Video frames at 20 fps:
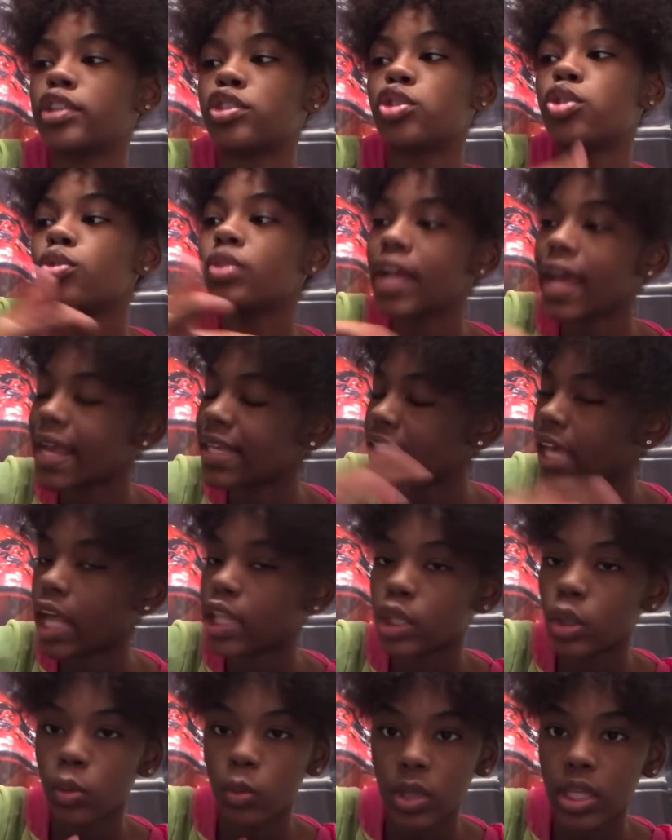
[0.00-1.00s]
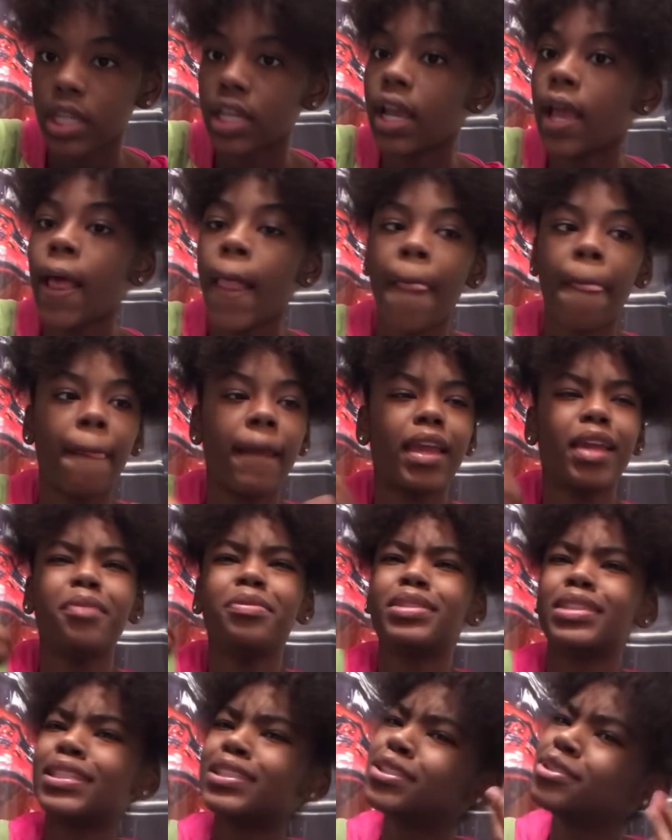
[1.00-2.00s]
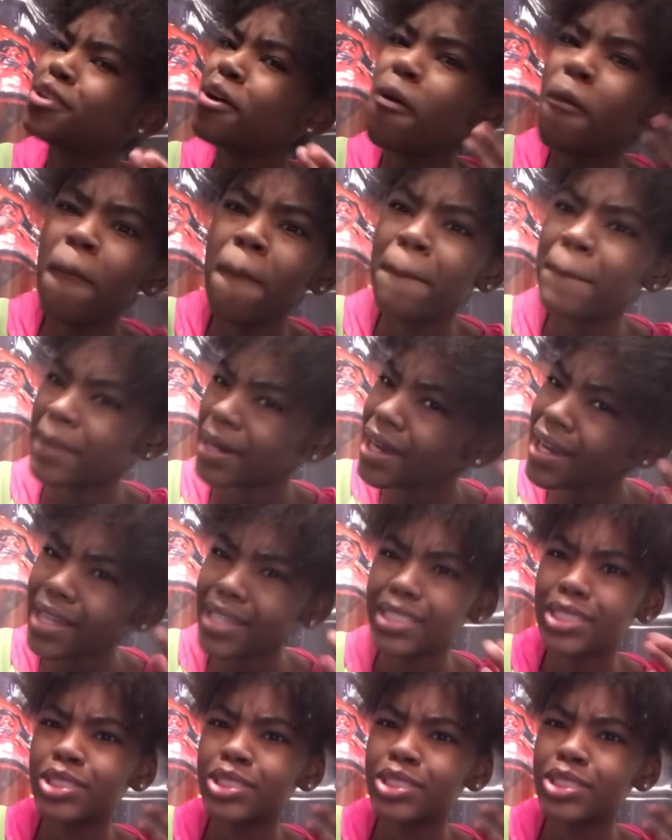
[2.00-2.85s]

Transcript: 2 days out the week. Like, it was just too much.